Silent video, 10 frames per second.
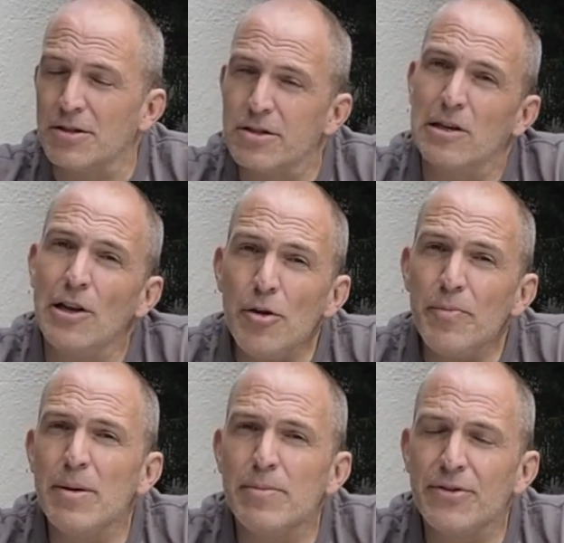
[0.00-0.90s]
So a lot of
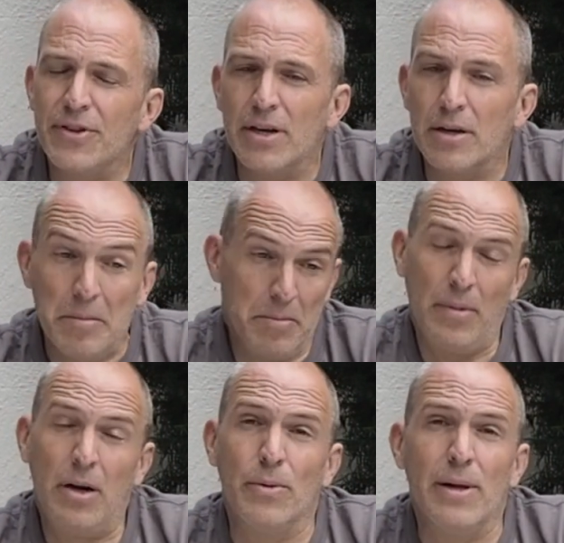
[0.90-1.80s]
people think,
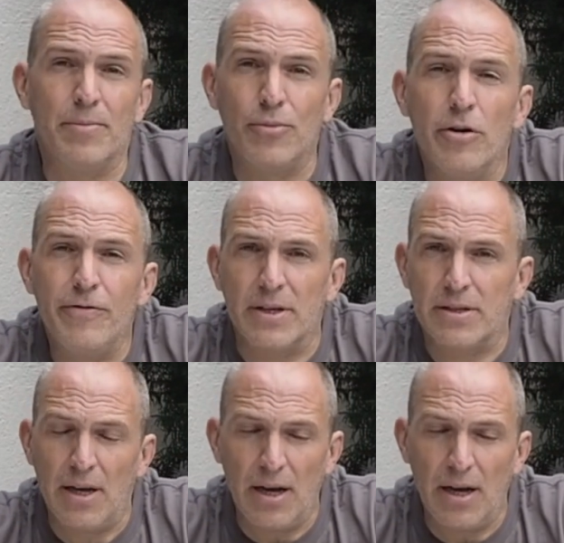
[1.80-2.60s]
oh, well, perfect.